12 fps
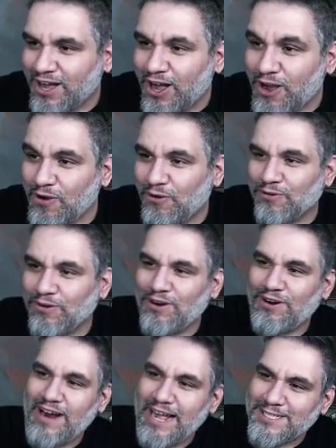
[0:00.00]
Oh,
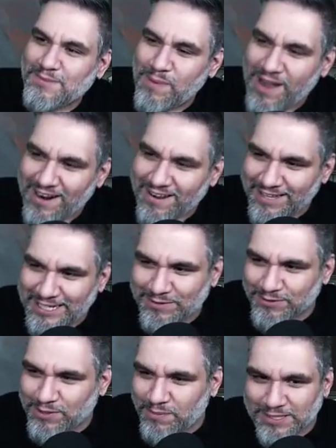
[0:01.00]
Roar Espada, thank you
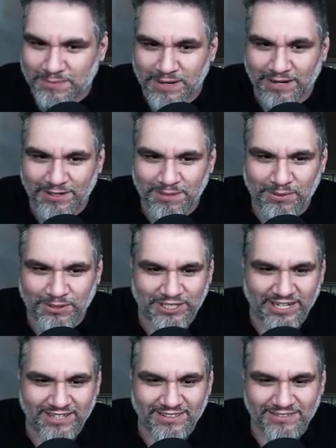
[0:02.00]
so much for the bits, man. Really
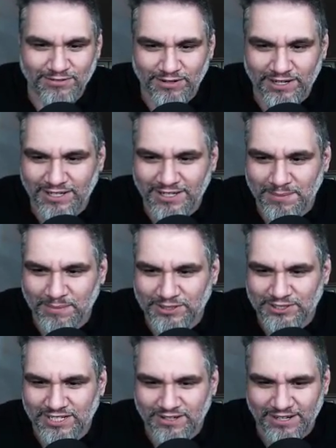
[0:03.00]
appreciate it. Really
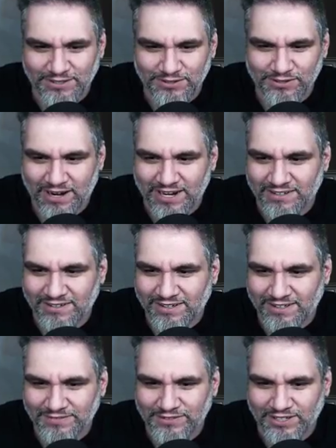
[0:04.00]
appreciate it. You guys are great.
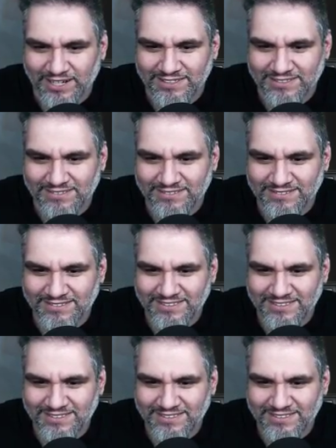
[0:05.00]
I love you guys.